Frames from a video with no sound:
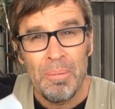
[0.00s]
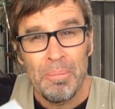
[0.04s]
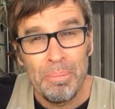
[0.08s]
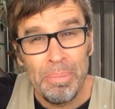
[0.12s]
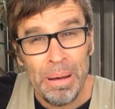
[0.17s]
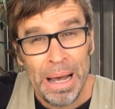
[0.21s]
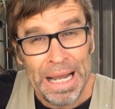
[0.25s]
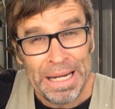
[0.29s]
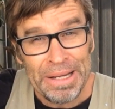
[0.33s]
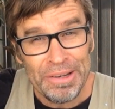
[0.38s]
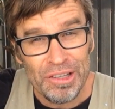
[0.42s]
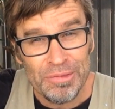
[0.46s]

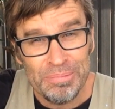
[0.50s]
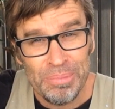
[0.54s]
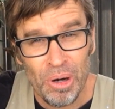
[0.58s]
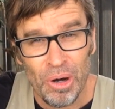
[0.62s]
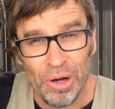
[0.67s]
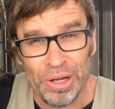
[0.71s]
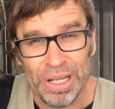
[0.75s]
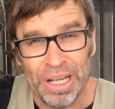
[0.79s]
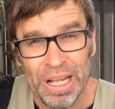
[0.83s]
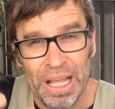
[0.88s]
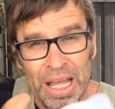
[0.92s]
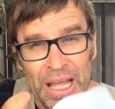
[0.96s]
painter's
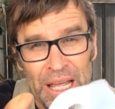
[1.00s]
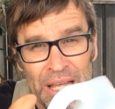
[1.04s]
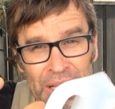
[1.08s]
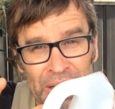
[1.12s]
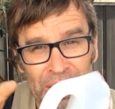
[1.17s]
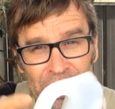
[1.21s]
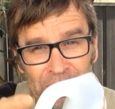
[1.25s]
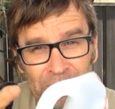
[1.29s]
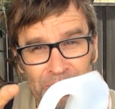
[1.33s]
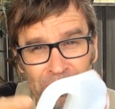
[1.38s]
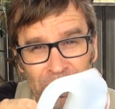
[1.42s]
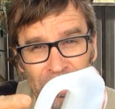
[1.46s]
pot,
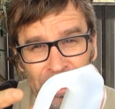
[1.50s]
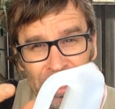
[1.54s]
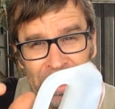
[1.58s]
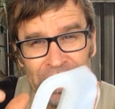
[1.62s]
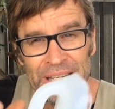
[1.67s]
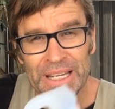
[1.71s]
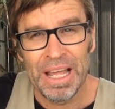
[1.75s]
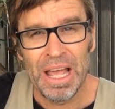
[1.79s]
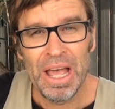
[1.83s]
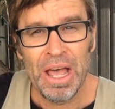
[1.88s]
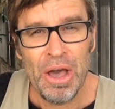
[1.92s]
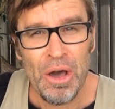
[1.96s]
complete
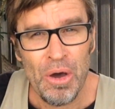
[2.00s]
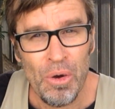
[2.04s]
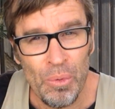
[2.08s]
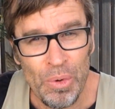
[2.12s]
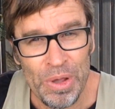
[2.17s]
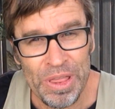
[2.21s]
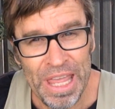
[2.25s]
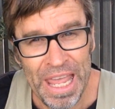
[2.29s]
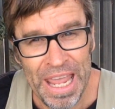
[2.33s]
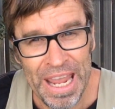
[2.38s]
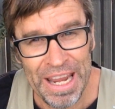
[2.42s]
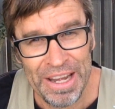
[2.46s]

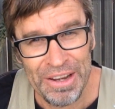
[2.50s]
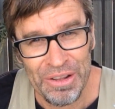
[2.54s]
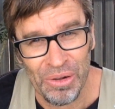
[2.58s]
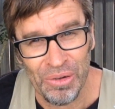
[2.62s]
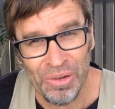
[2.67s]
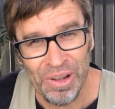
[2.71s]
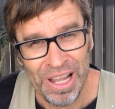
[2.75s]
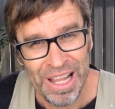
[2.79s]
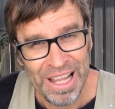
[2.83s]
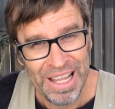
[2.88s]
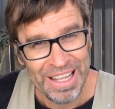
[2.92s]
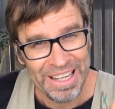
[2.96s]
with
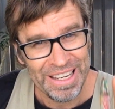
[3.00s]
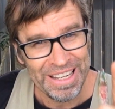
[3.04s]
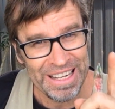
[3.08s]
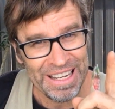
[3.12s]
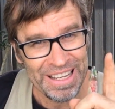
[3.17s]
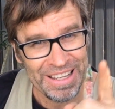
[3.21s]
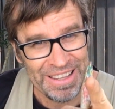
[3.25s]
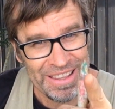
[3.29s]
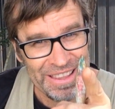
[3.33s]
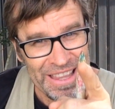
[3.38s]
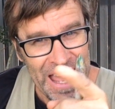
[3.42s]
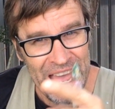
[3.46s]
handle.
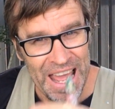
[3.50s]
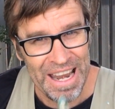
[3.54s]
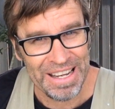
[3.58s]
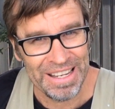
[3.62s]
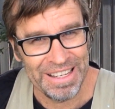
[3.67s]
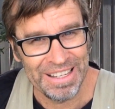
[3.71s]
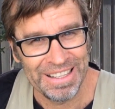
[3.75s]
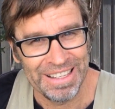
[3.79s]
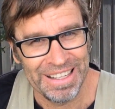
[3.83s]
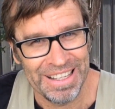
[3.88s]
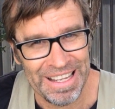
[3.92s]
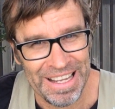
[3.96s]
Now that
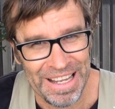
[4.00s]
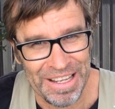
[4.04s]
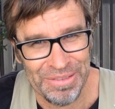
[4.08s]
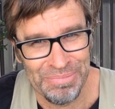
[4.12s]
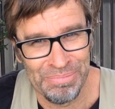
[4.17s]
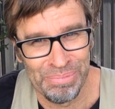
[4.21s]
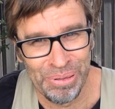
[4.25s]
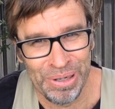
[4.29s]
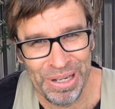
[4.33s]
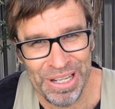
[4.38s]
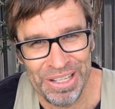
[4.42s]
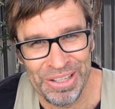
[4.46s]
is
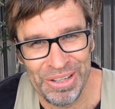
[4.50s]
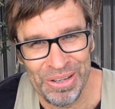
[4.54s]
pretty